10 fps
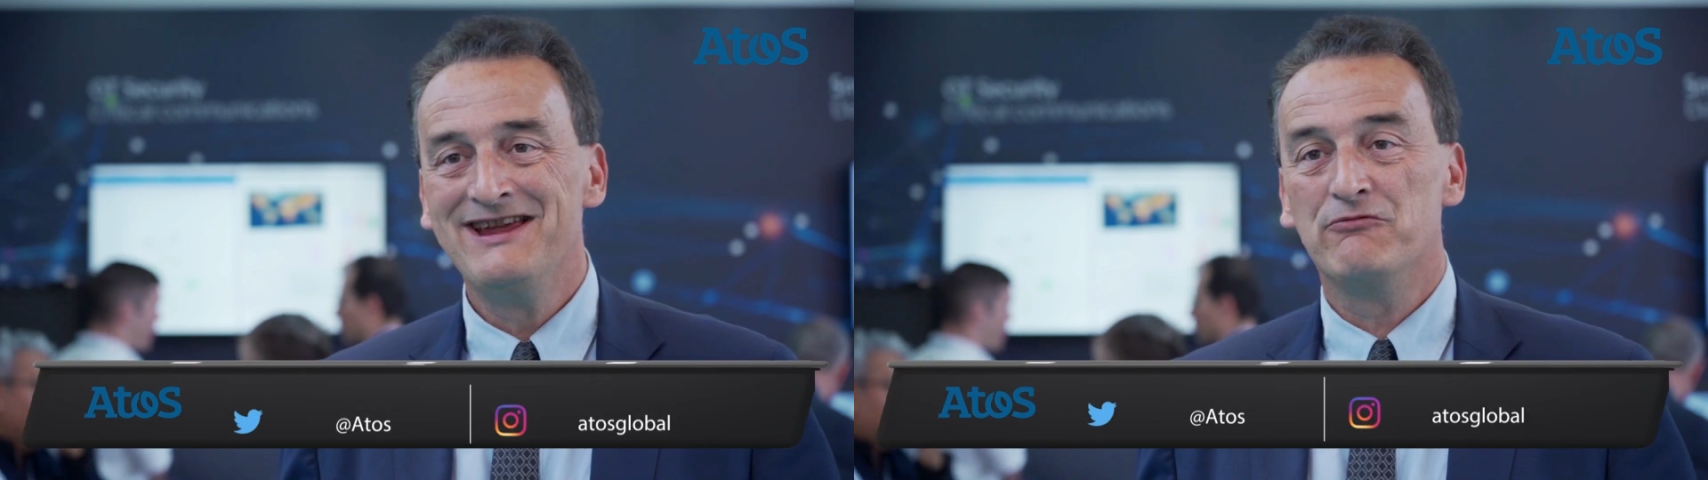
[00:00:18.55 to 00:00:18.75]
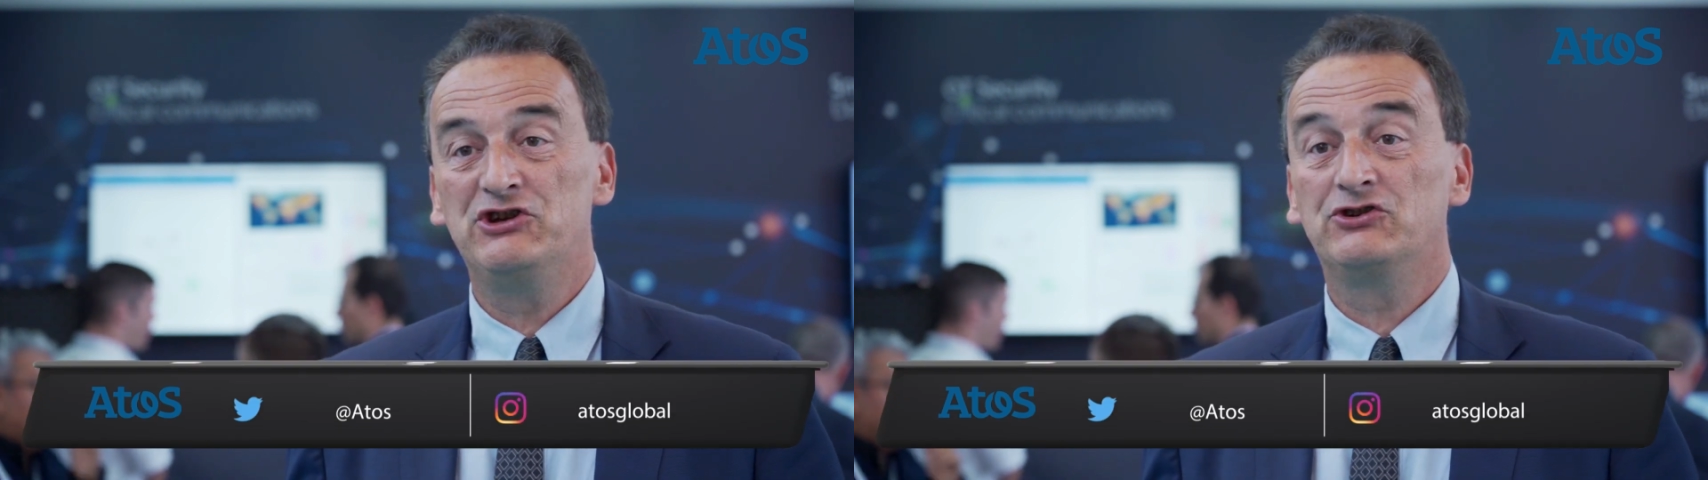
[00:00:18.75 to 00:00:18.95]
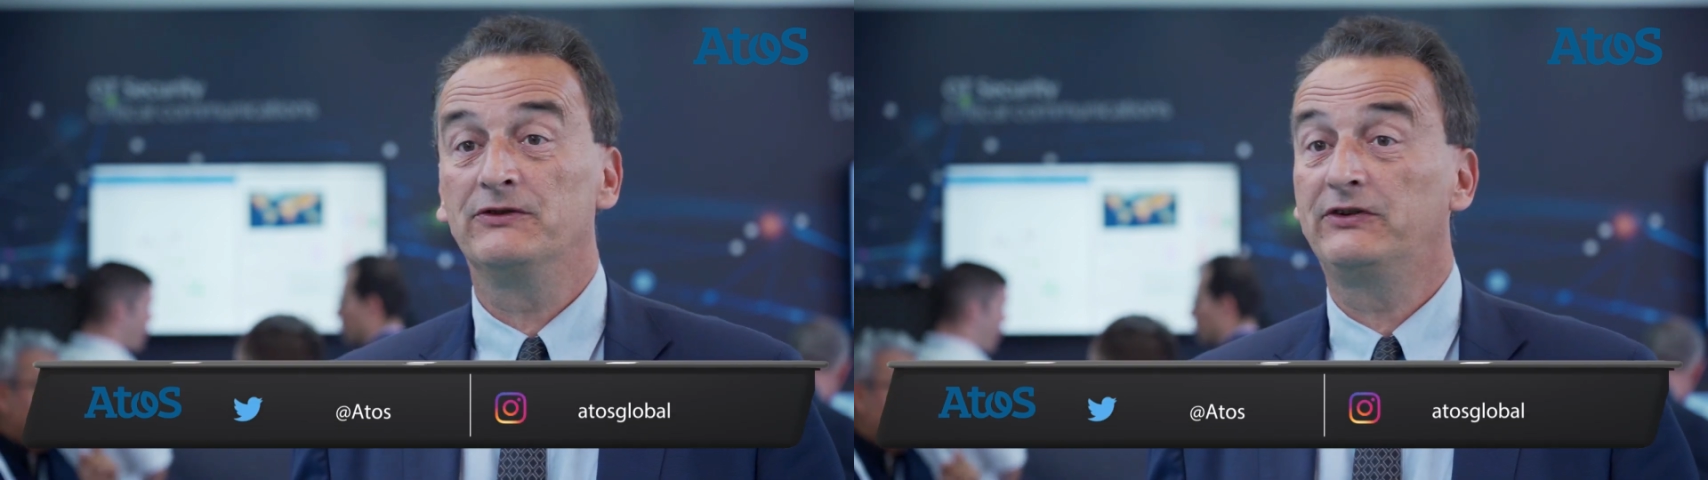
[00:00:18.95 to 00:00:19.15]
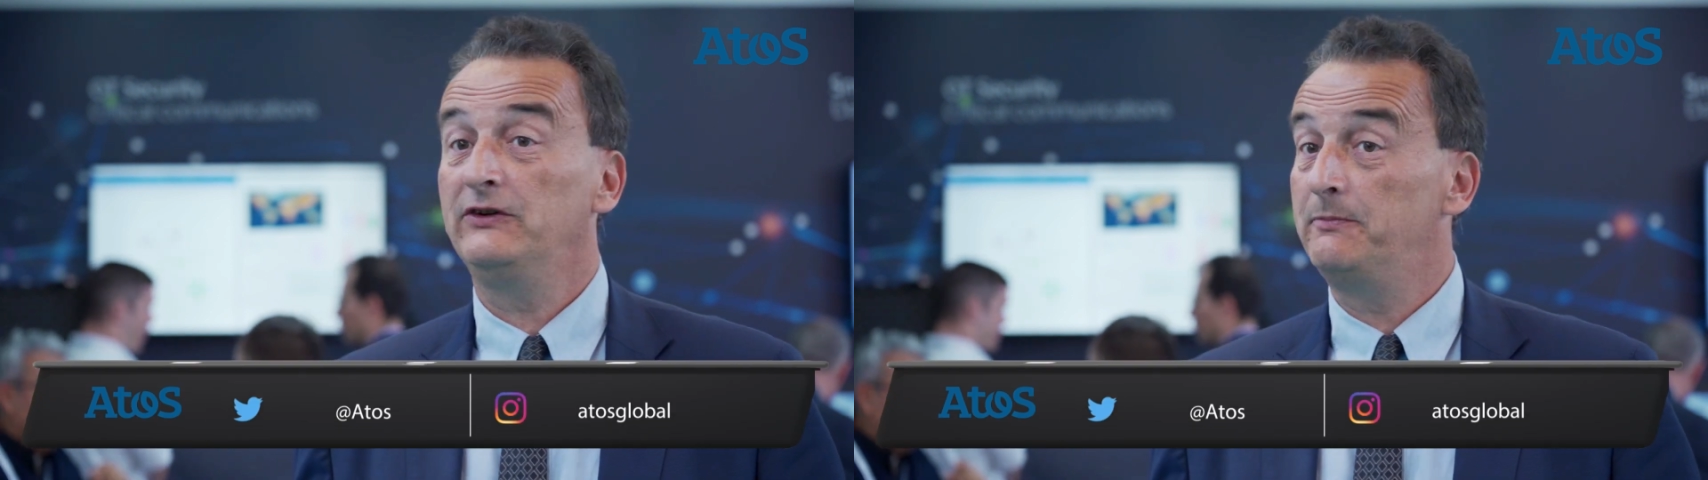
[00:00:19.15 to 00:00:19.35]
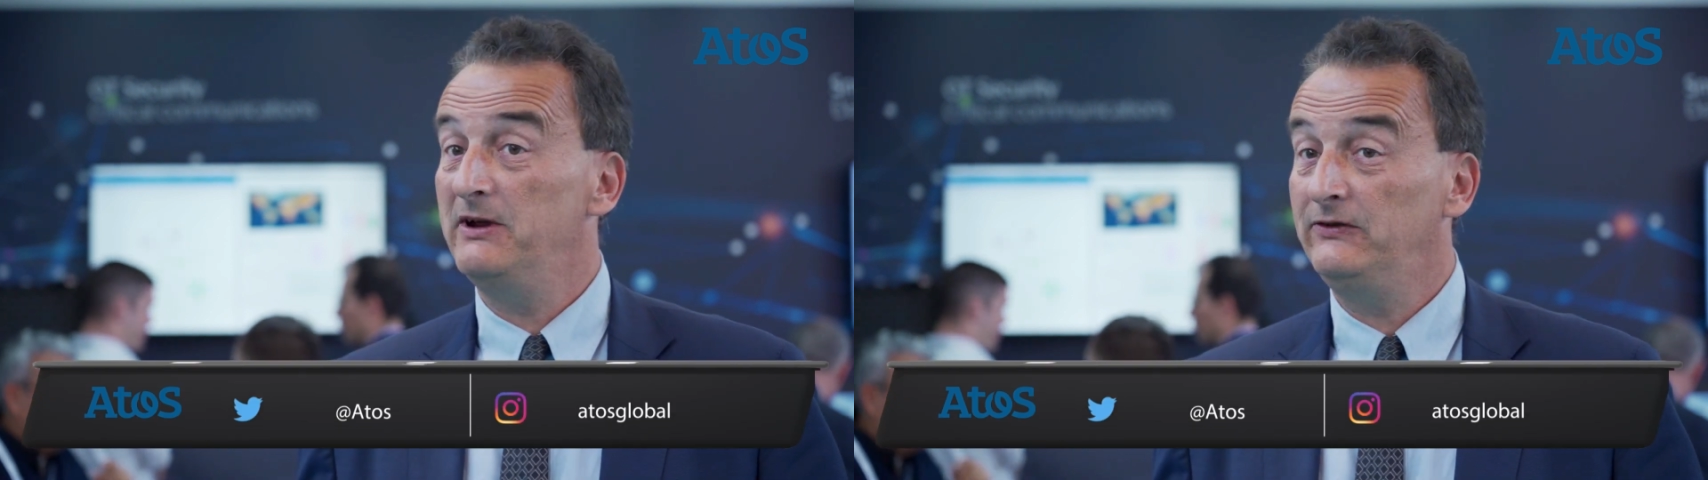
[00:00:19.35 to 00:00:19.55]
which
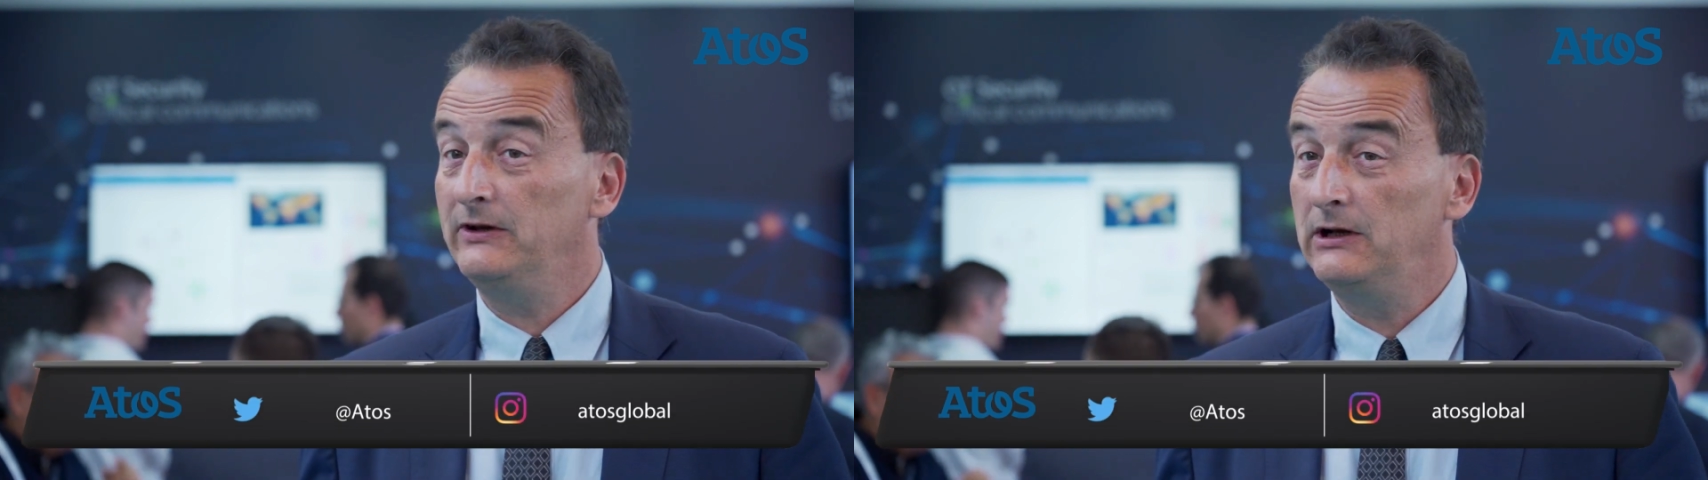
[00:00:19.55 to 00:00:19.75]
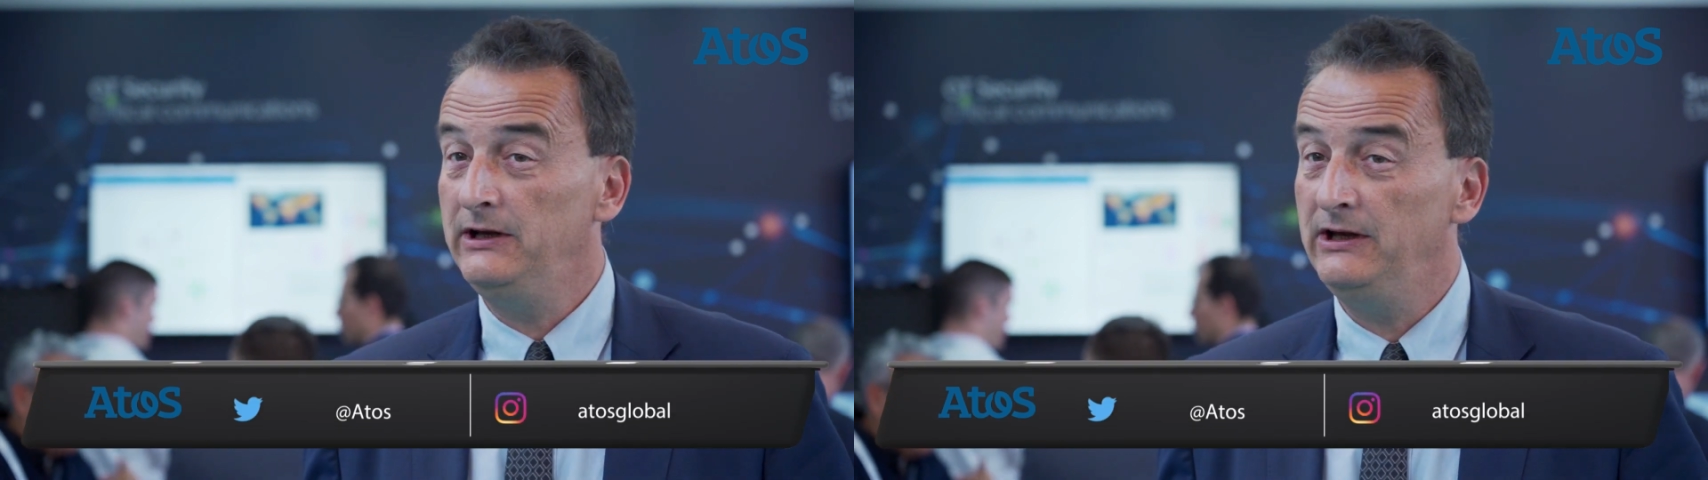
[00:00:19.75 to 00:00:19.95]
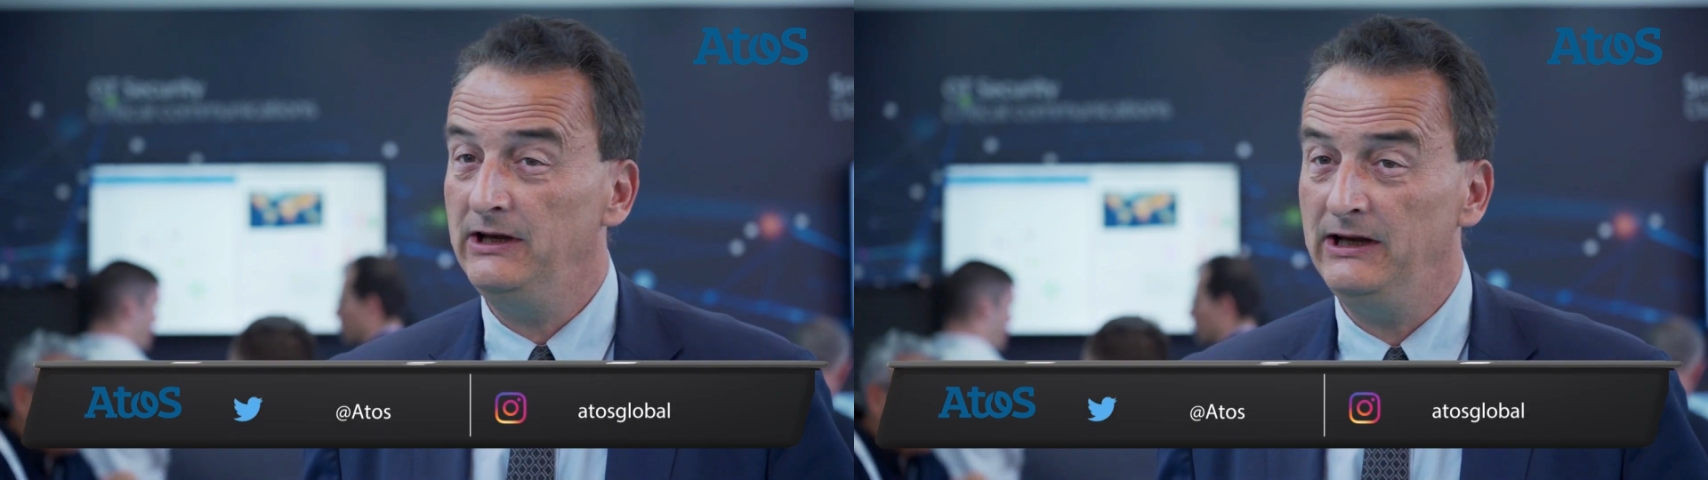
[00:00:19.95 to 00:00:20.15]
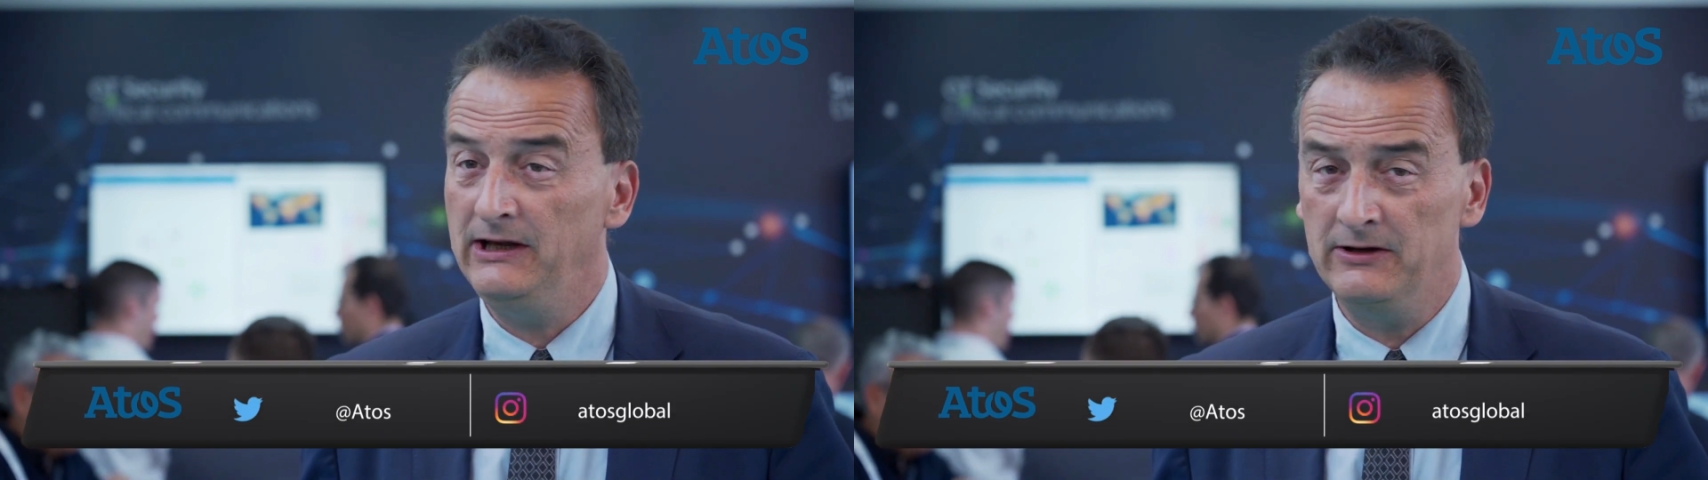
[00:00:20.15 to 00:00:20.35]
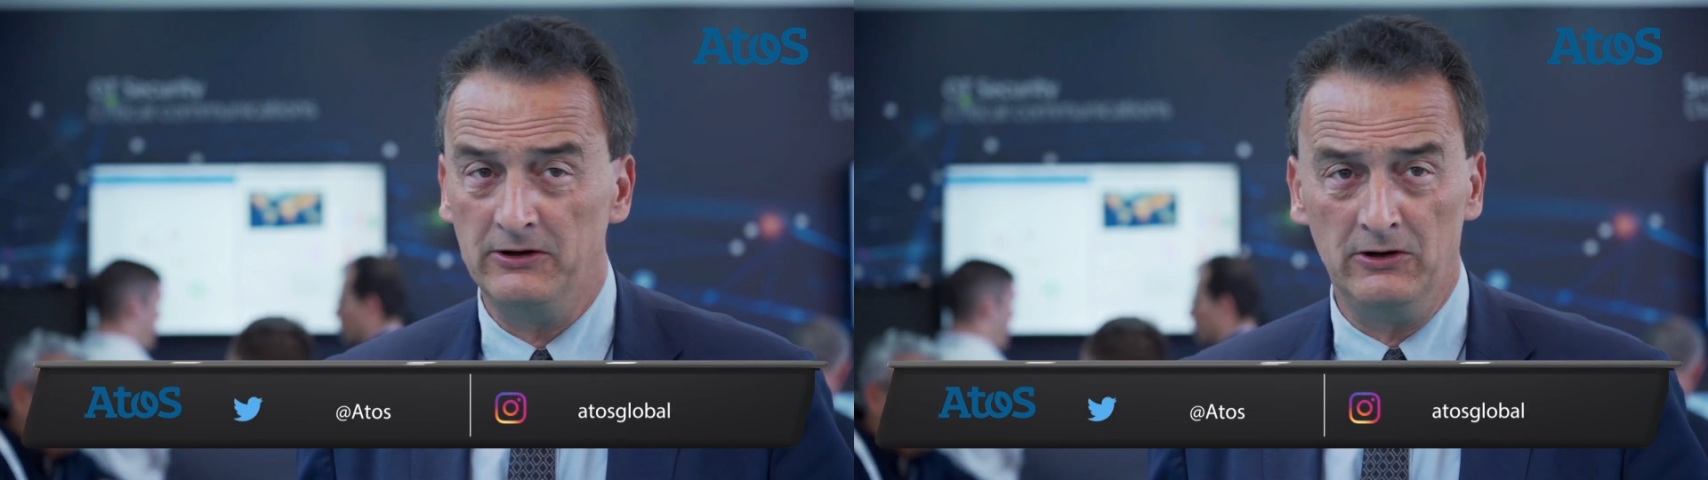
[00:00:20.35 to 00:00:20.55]
consists basically
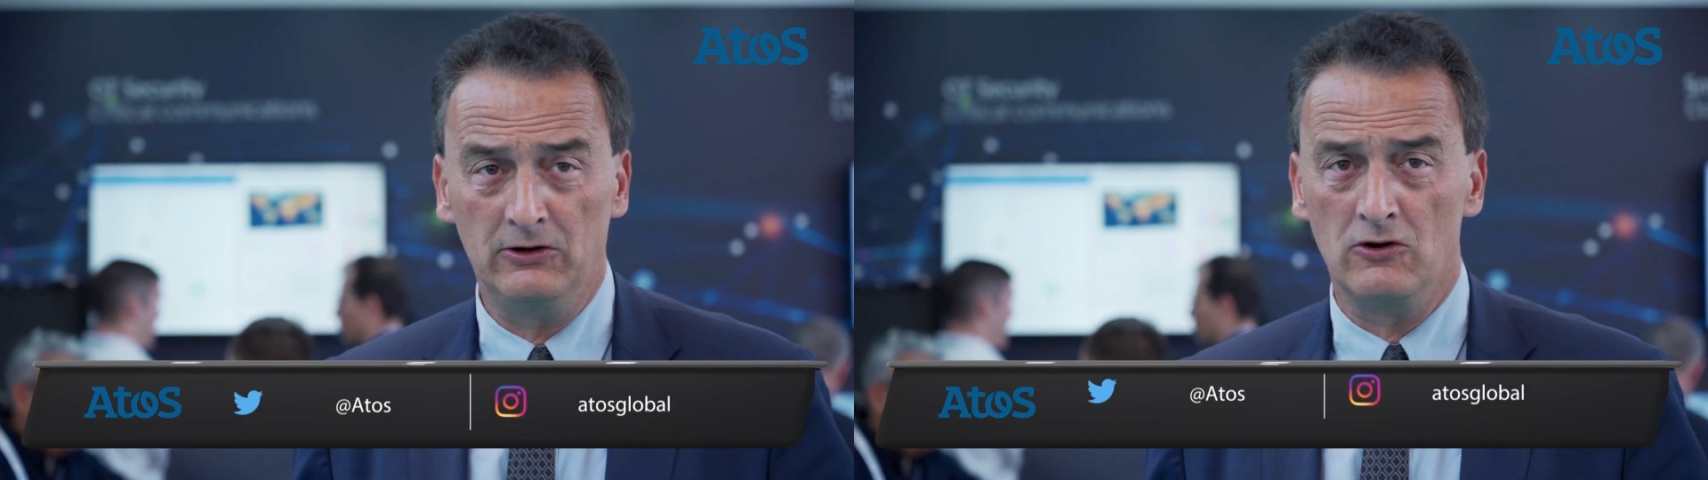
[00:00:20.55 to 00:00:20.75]
in a